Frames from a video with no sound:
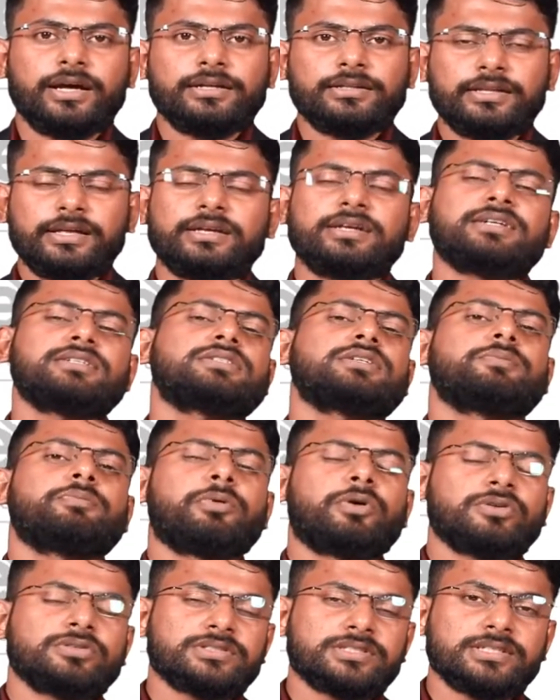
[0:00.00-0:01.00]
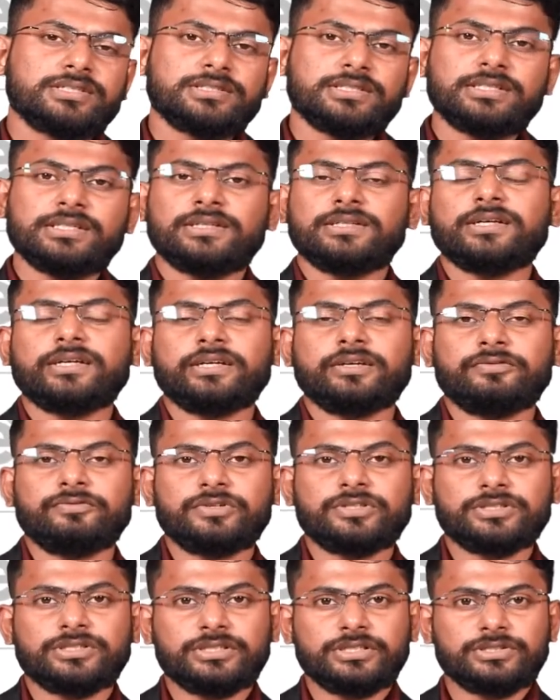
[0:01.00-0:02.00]
There is a process in Ethereum
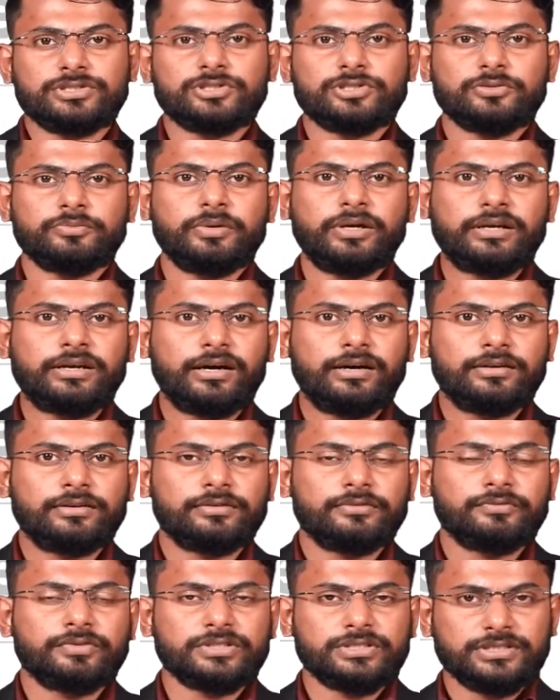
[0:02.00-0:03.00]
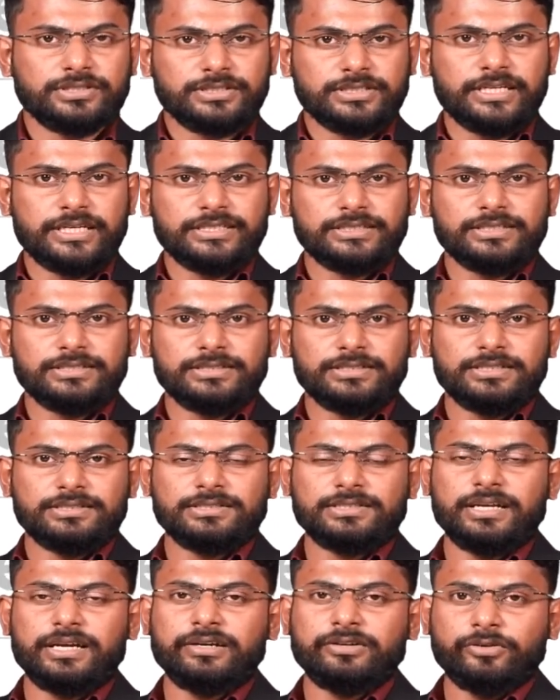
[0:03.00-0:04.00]
which needs to be done, which changes the
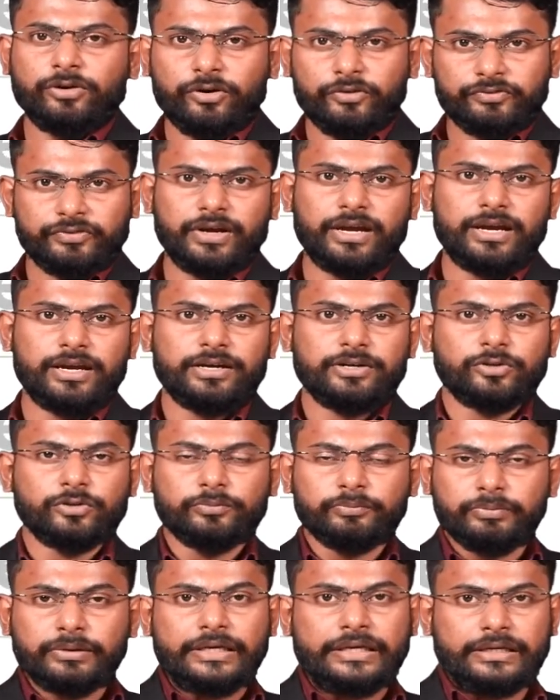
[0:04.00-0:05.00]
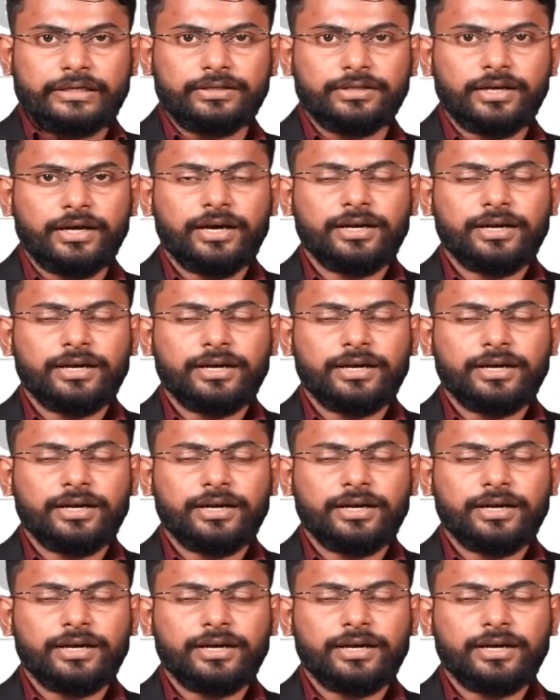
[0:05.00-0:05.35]
state of A to B.